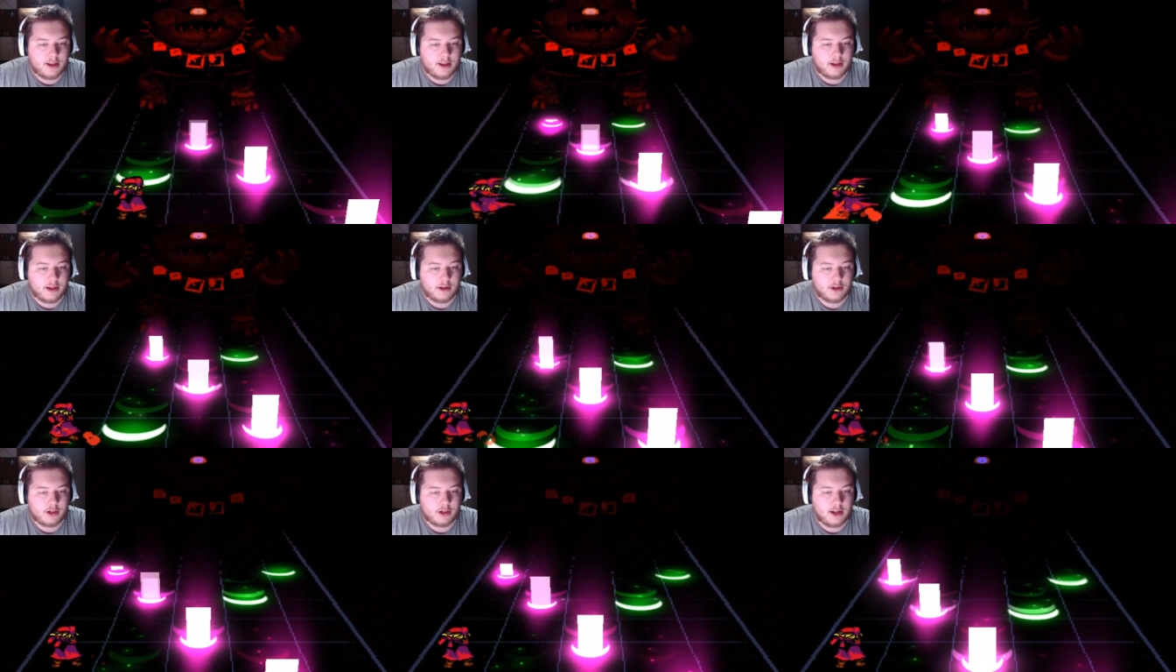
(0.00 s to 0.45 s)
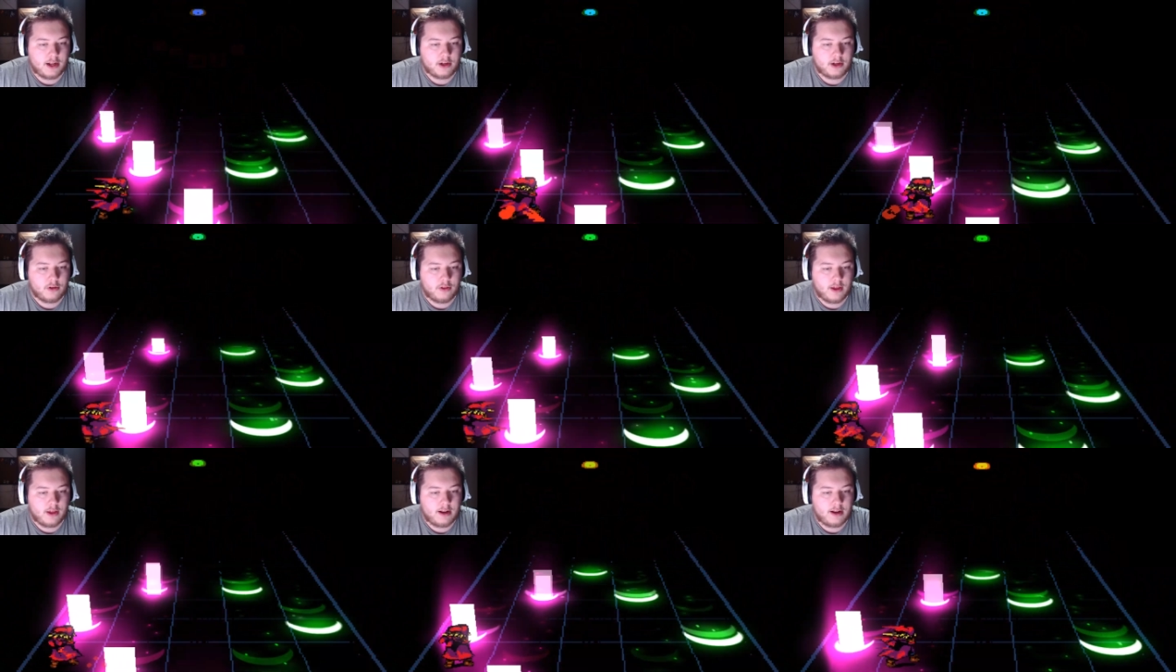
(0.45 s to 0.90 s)
You can just kind of do
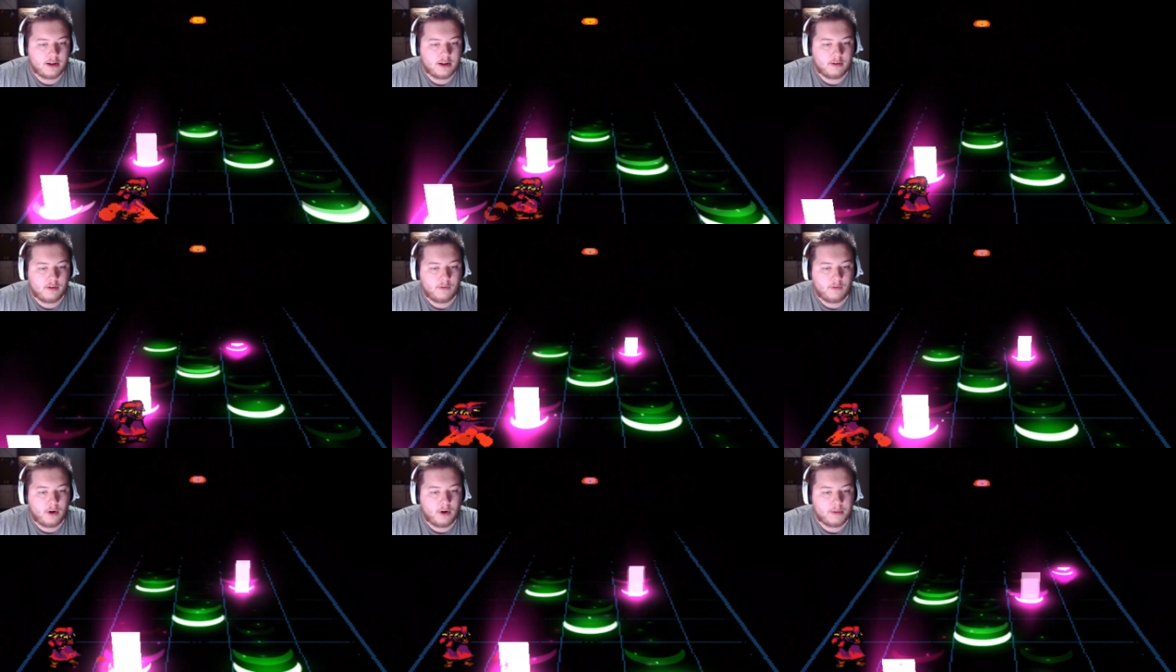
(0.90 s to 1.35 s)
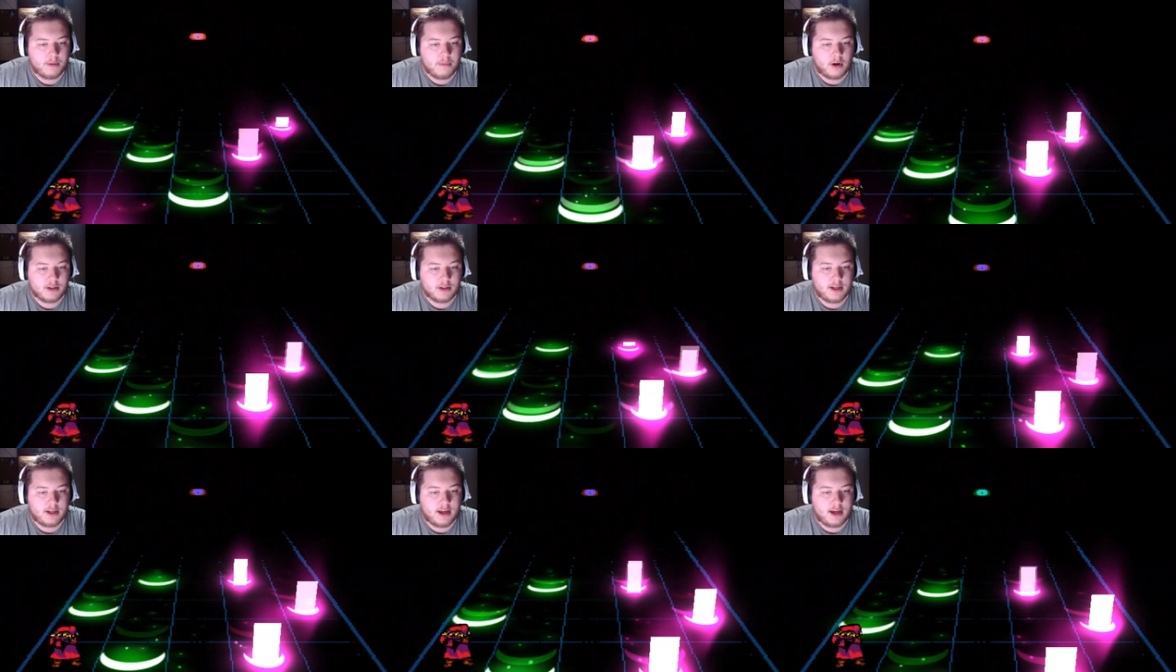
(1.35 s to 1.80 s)
that and avoid most
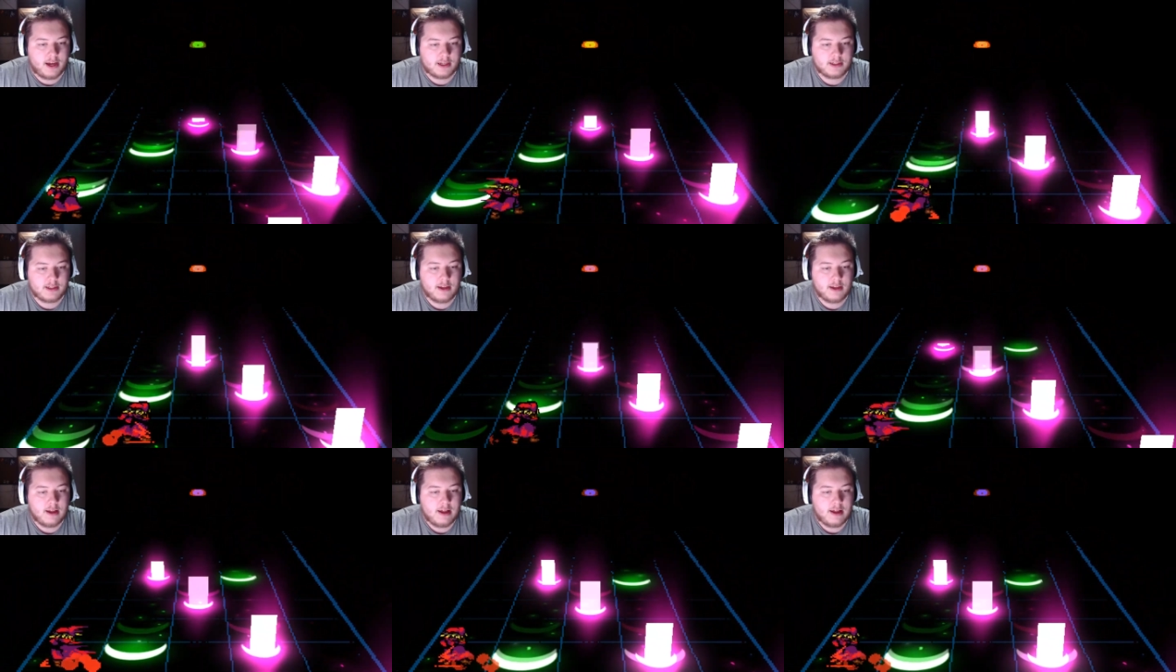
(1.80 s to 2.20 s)
attacks.